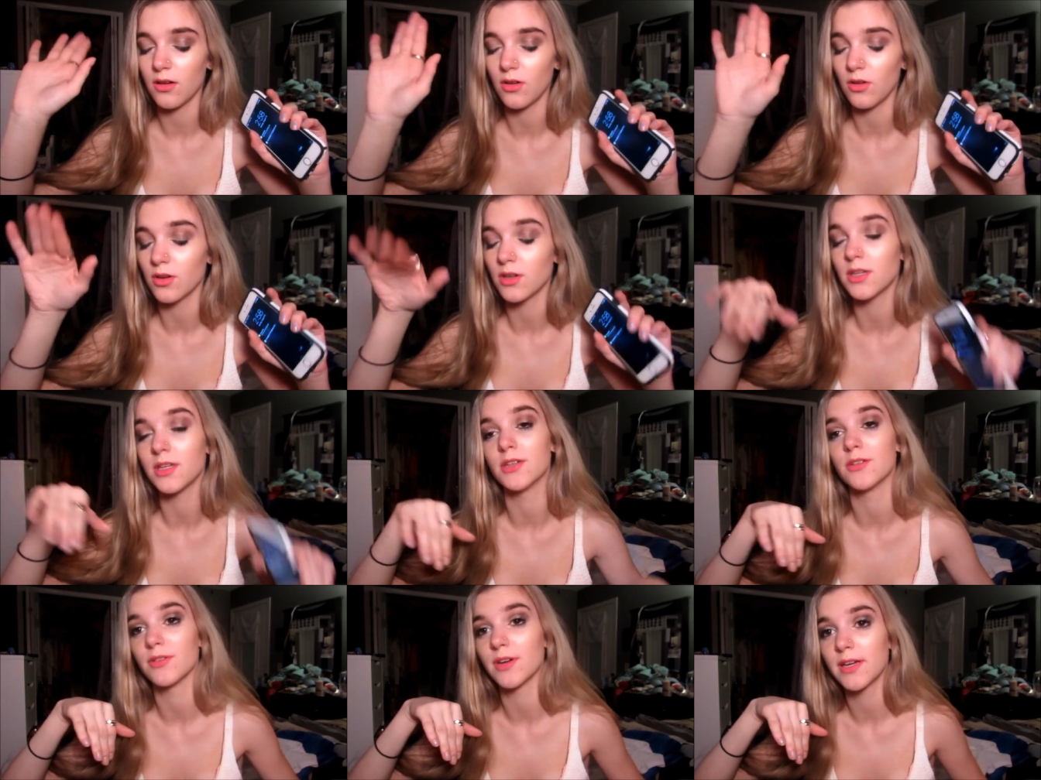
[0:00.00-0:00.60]
all
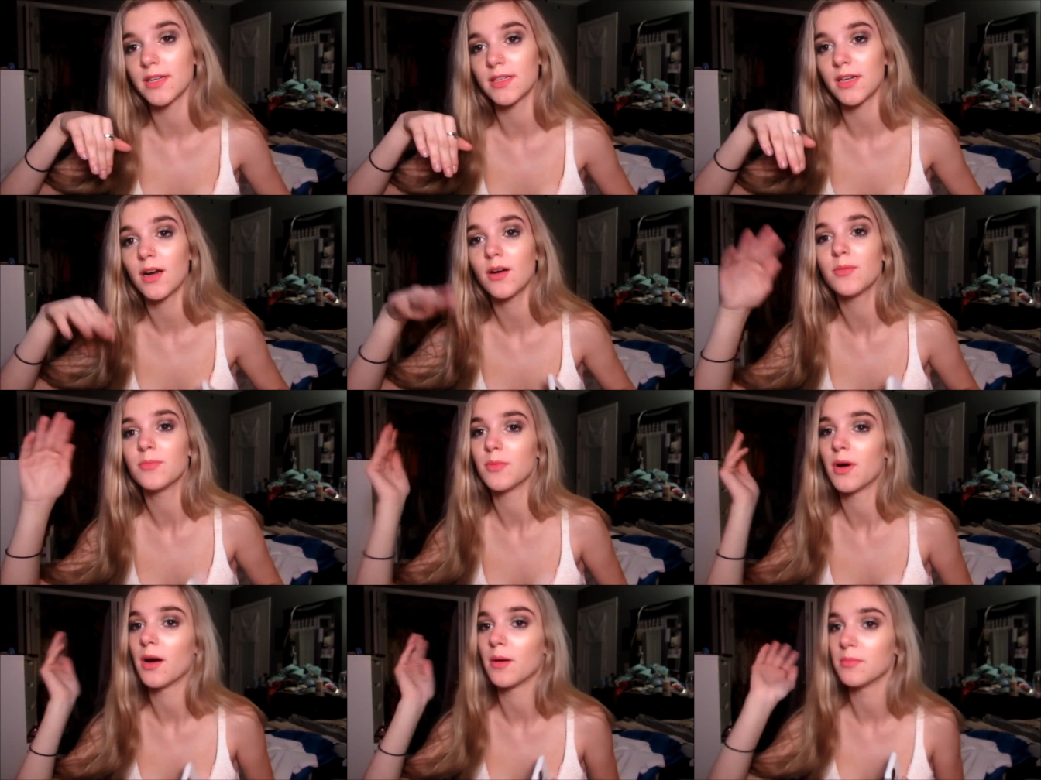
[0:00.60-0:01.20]
here right
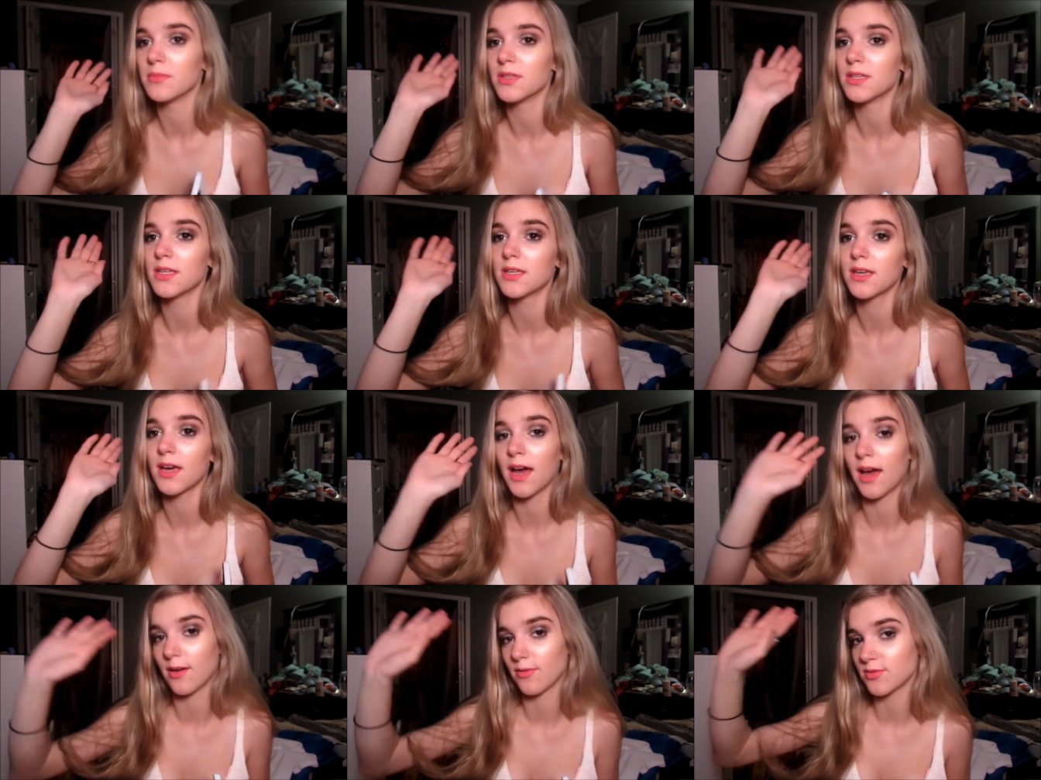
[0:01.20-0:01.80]
now. I'm like
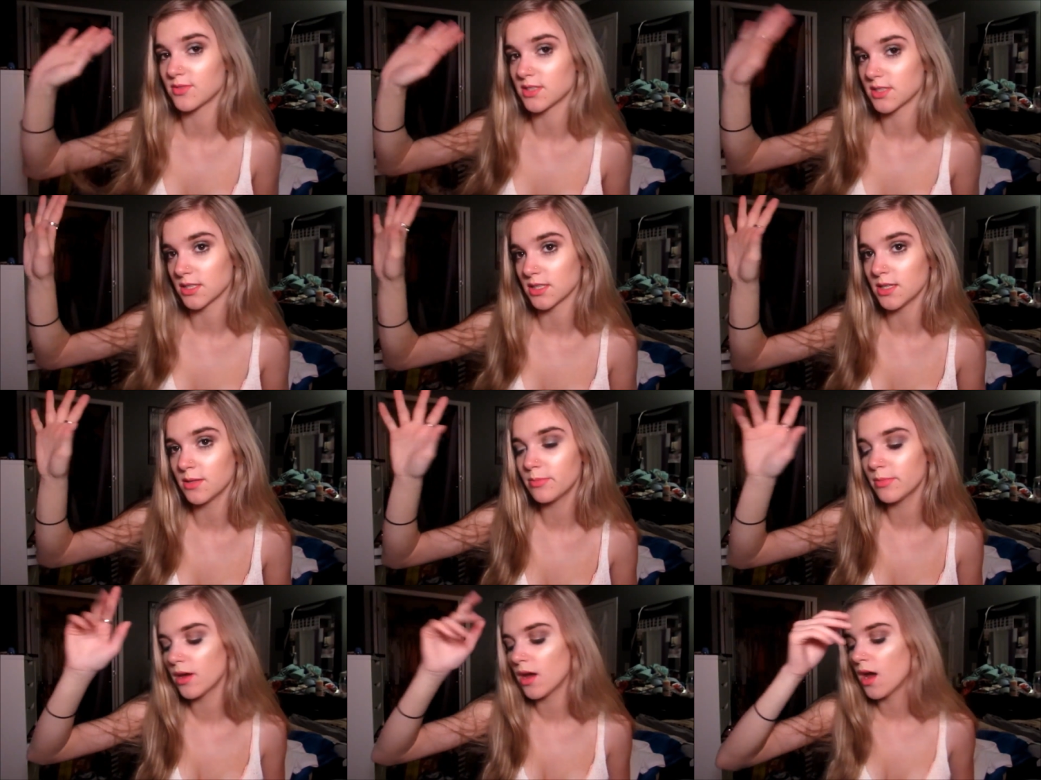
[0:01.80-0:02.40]
half asleep.